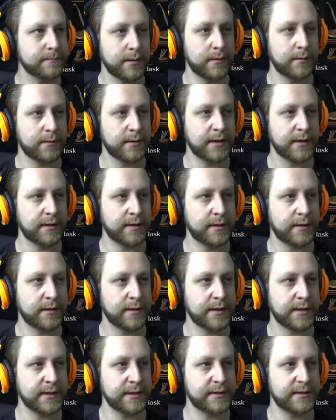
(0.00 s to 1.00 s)
Alright, the
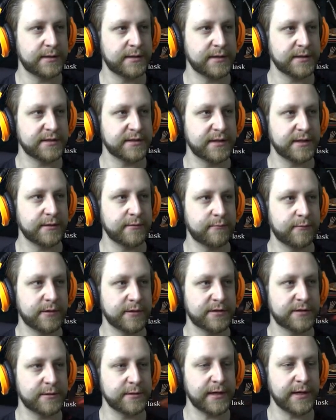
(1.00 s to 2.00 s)
knight does not
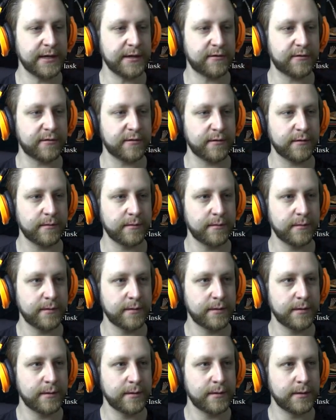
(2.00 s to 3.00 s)
want to enter.
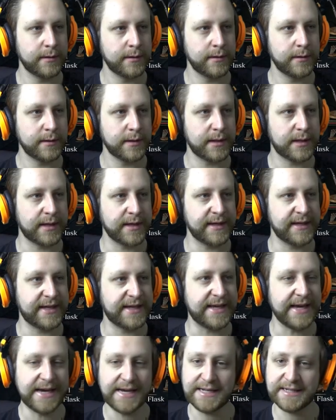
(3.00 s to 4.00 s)
I
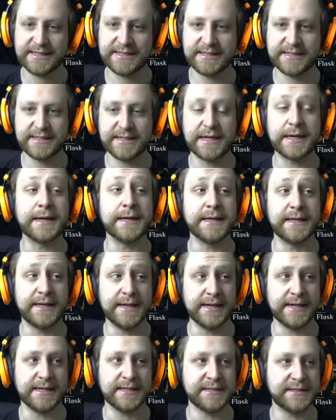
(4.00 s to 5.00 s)
guess, I
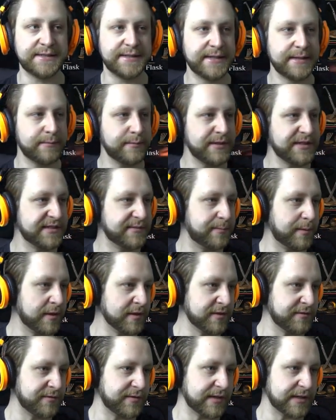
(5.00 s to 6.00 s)
guess that means
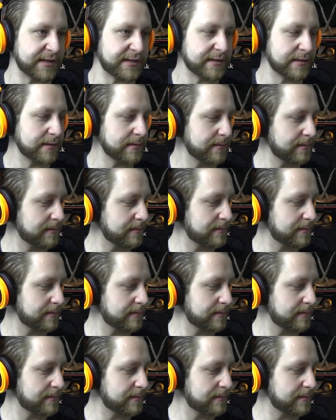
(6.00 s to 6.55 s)
boss fight.